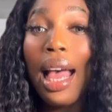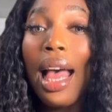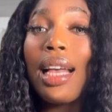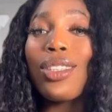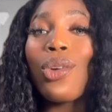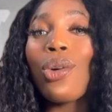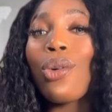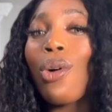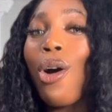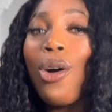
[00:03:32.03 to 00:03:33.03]
So
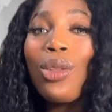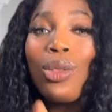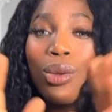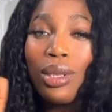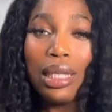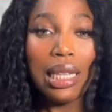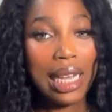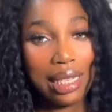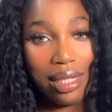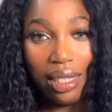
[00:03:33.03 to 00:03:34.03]
all those
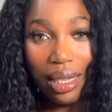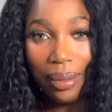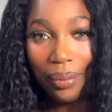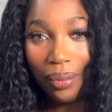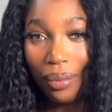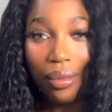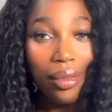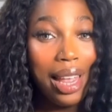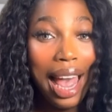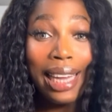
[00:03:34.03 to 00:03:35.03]
things,
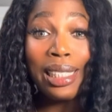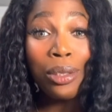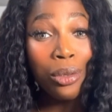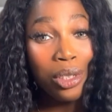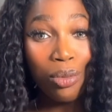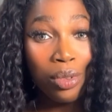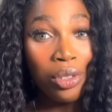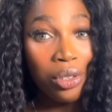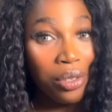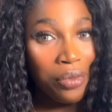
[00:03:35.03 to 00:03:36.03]
I didn't know it would be
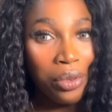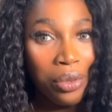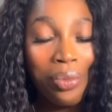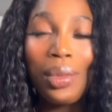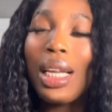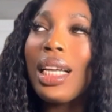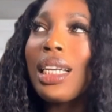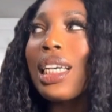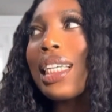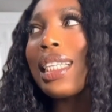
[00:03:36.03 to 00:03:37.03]
useful.
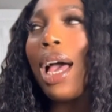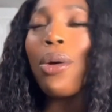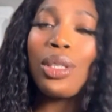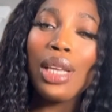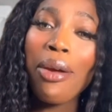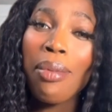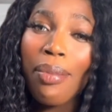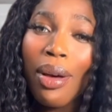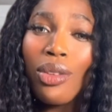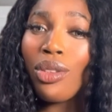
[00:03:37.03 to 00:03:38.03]
Cause I remember I
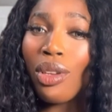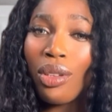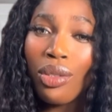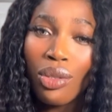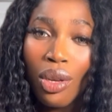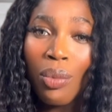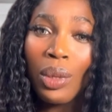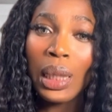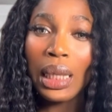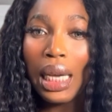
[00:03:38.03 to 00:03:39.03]
was talking to someone
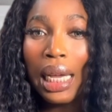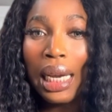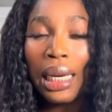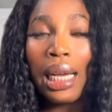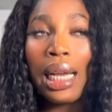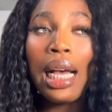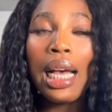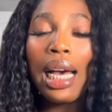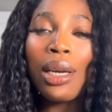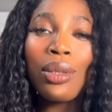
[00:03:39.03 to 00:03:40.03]
in Canada
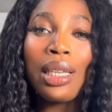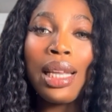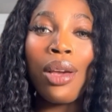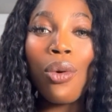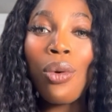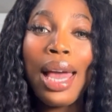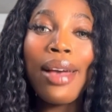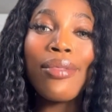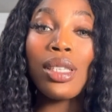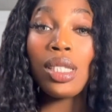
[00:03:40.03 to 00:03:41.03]
and I was like, oh, I have
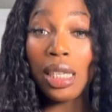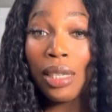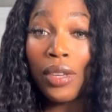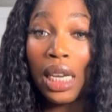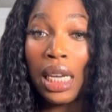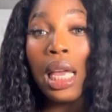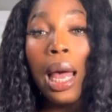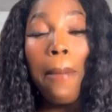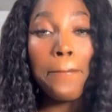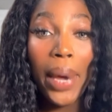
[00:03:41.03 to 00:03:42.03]
this certificate
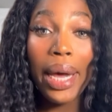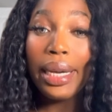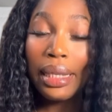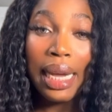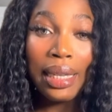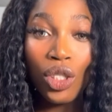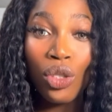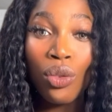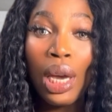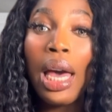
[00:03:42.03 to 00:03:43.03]
back in
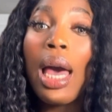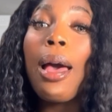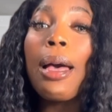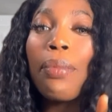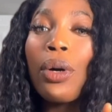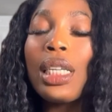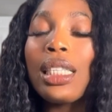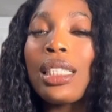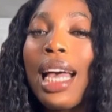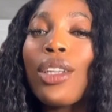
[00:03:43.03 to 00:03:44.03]
Nigeria, but it is
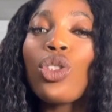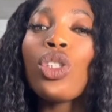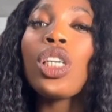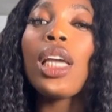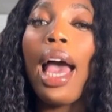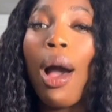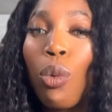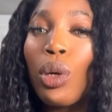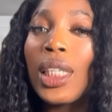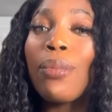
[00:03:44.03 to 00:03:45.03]
actually
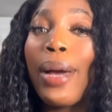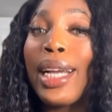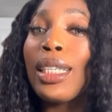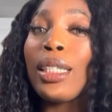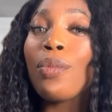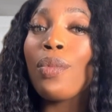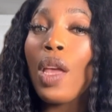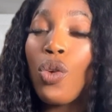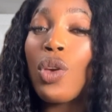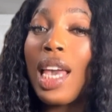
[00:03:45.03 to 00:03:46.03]
awarded by the
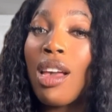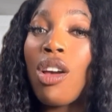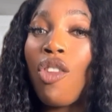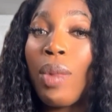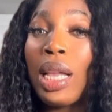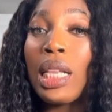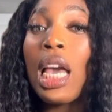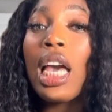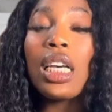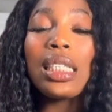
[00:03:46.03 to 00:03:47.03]
UK government.
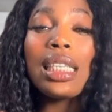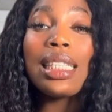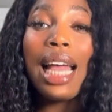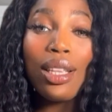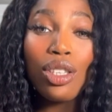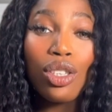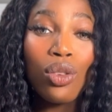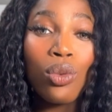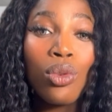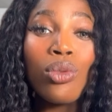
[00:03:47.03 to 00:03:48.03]
Cause in that
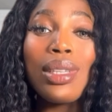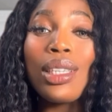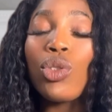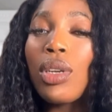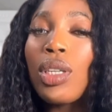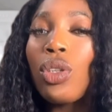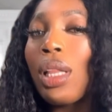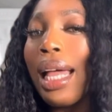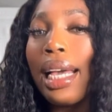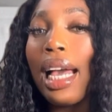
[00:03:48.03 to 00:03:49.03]
school they train you
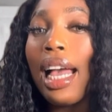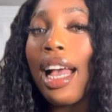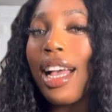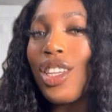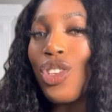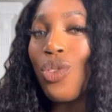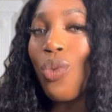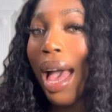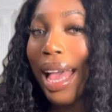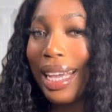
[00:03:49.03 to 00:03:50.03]
like you
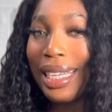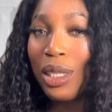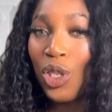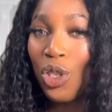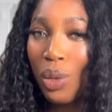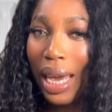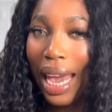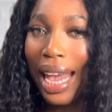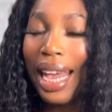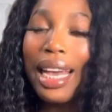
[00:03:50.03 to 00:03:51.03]
are in UK.